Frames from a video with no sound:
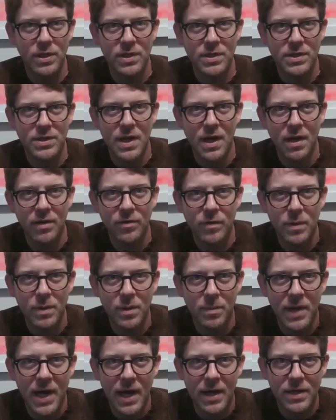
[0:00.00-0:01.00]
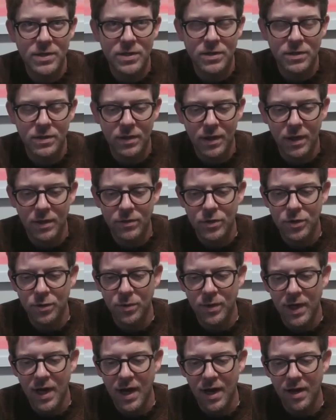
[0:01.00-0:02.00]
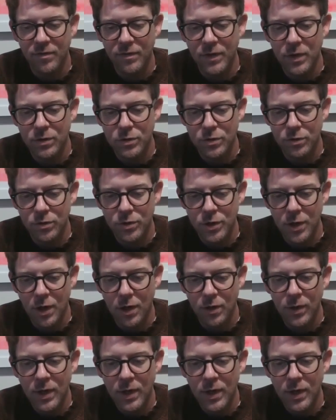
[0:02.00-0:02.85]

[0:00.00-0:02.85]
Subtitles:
this now from the past 2.5 years or so,